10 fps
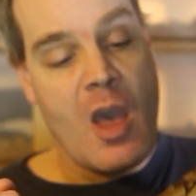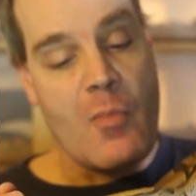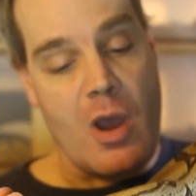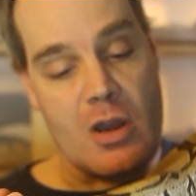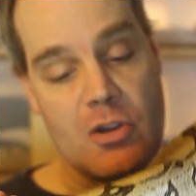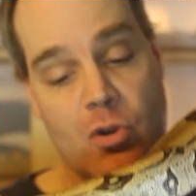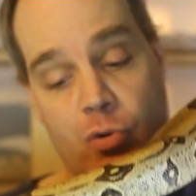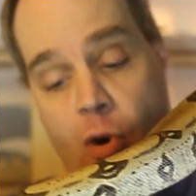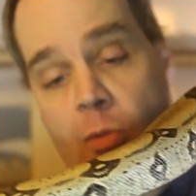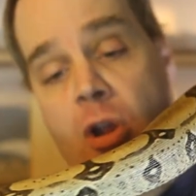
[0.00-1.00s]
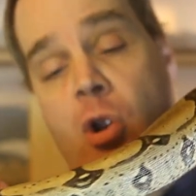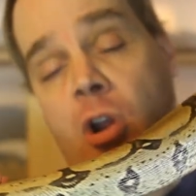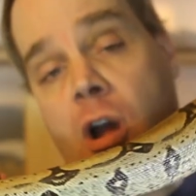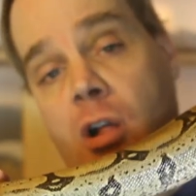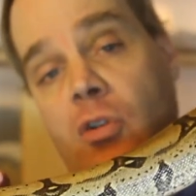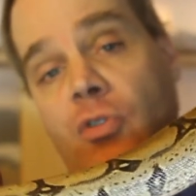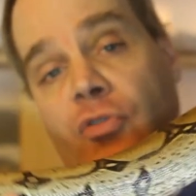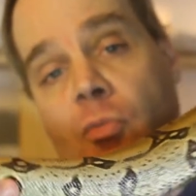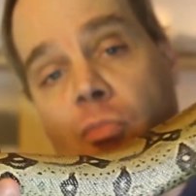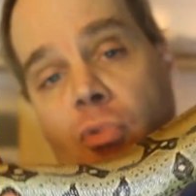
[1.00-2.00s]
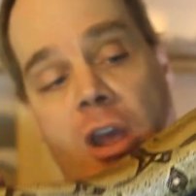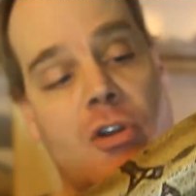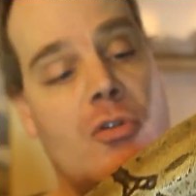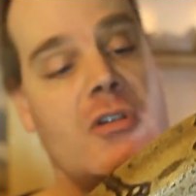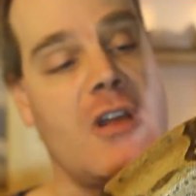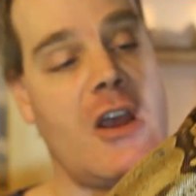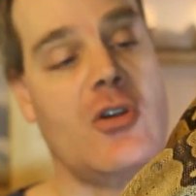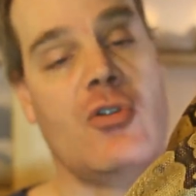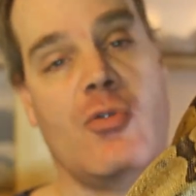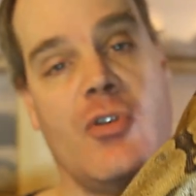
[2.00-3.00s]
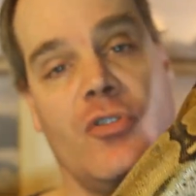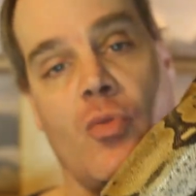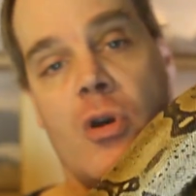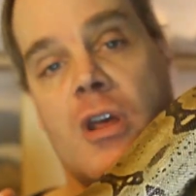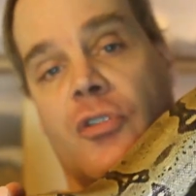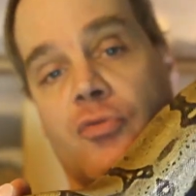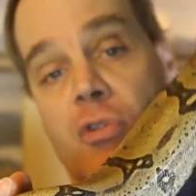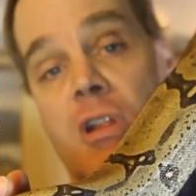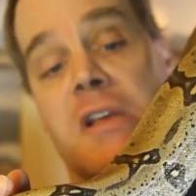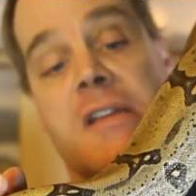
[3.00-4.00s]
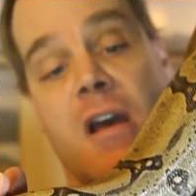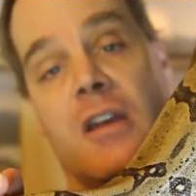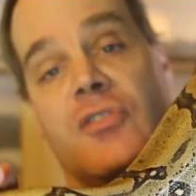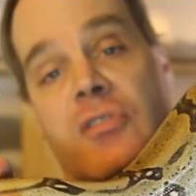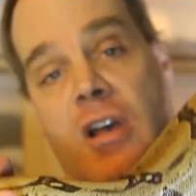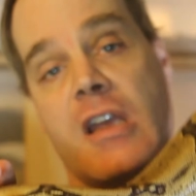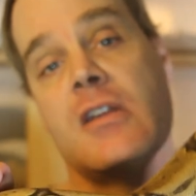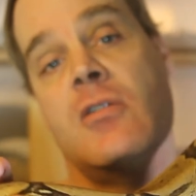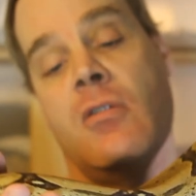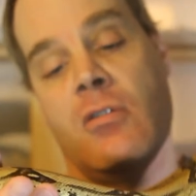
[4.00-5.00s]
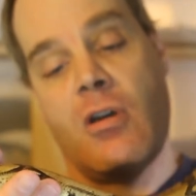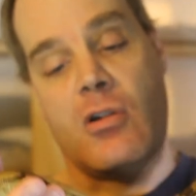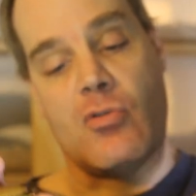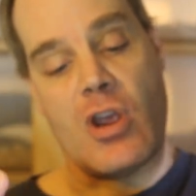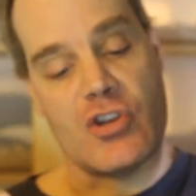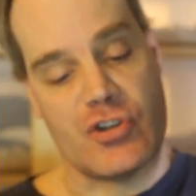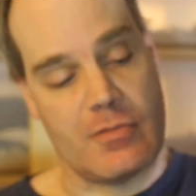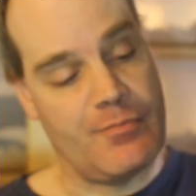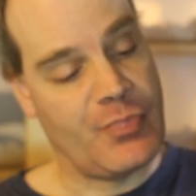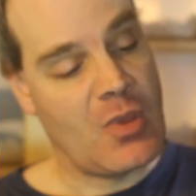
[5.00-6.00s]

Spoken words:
But you know, normally her colors are brighter and lighter. This one has really nice light coloration,